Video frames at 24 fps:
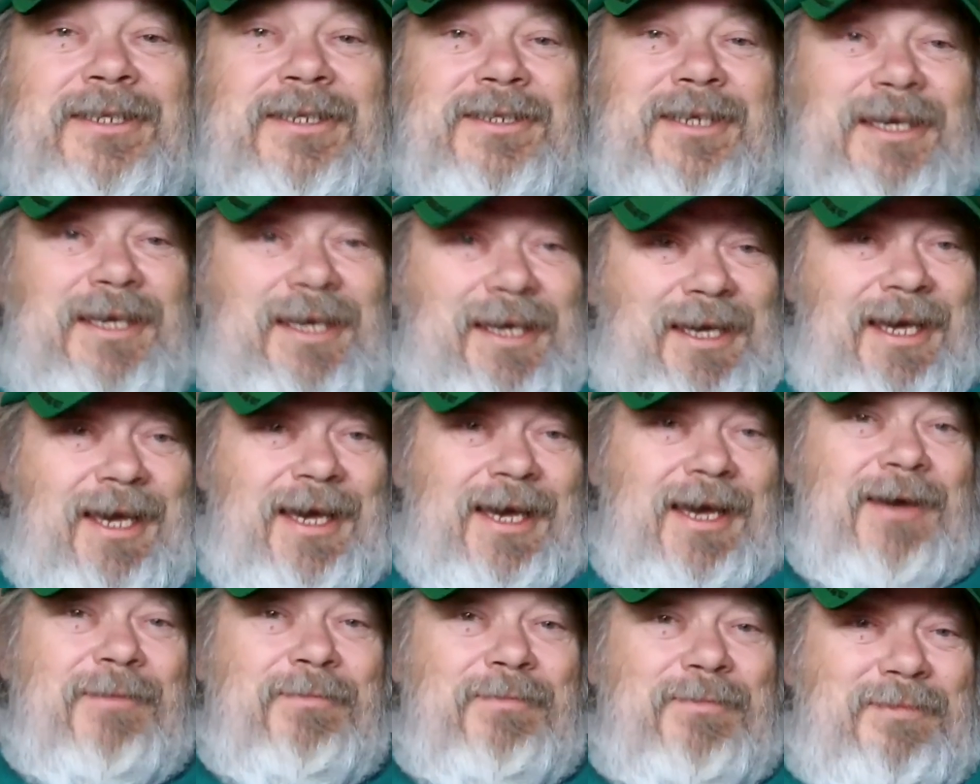to
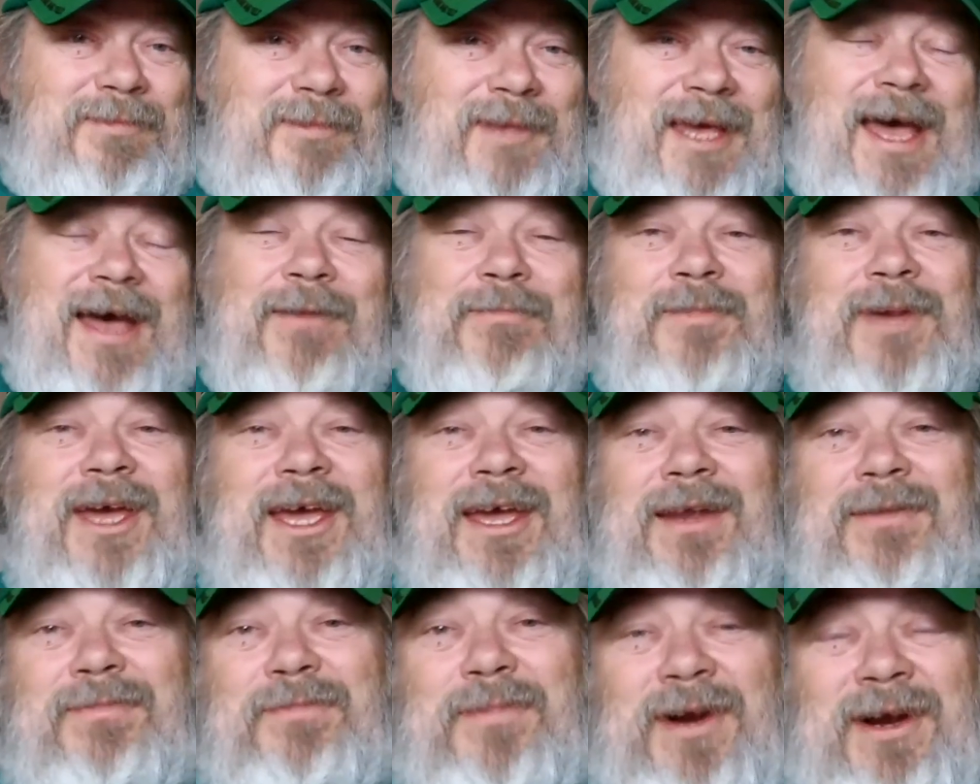him, that
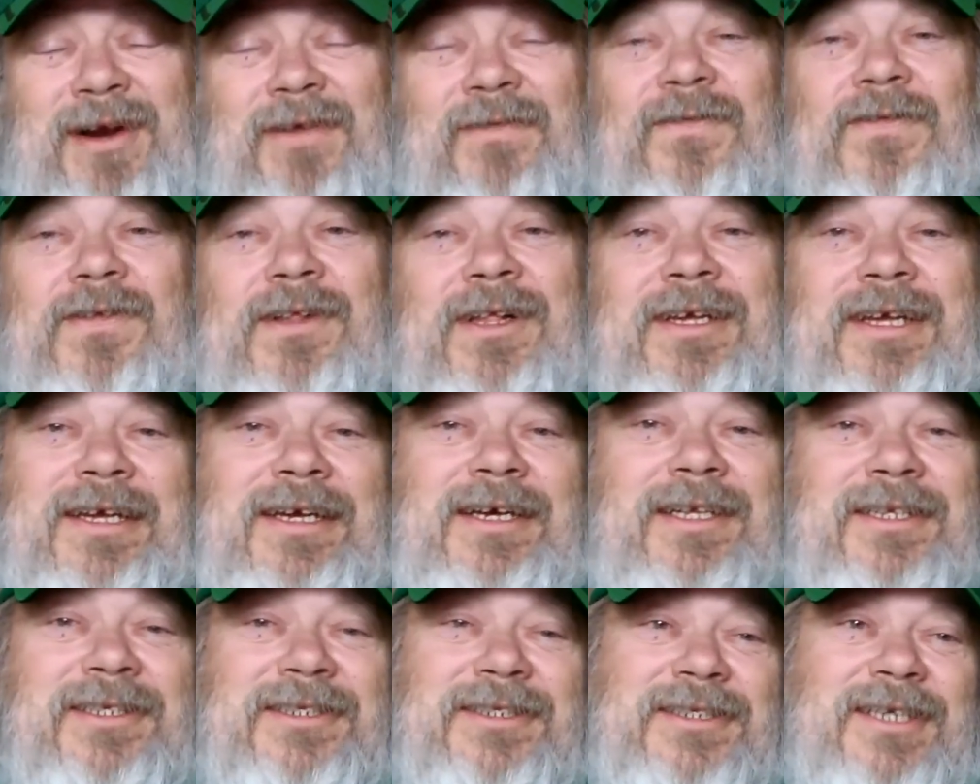made perfectly
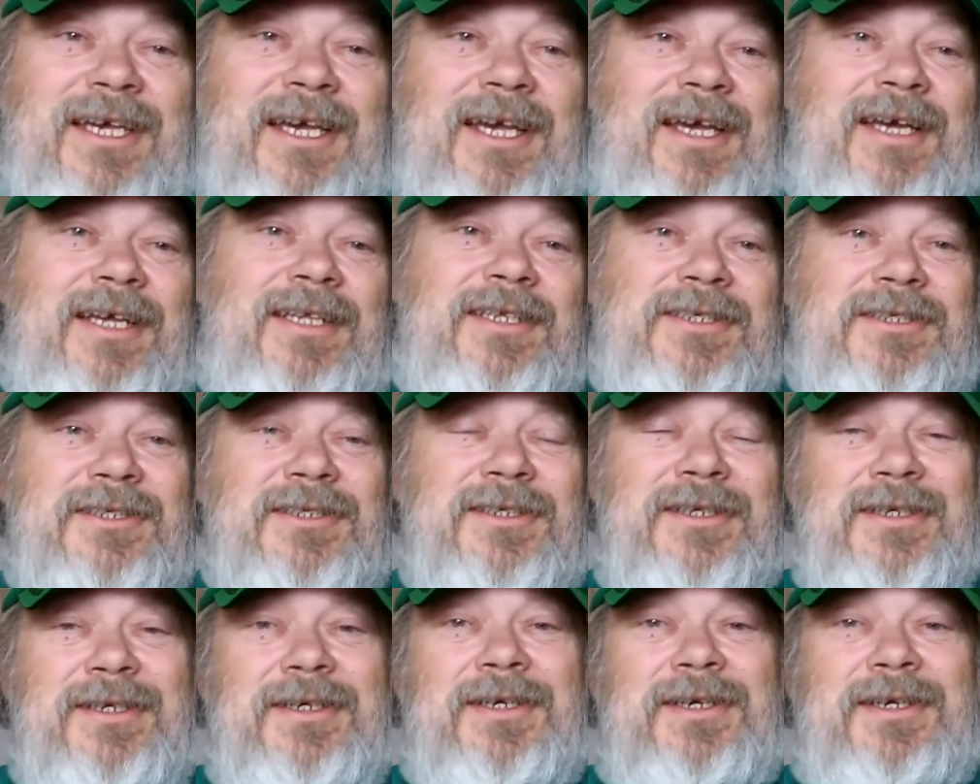good sense,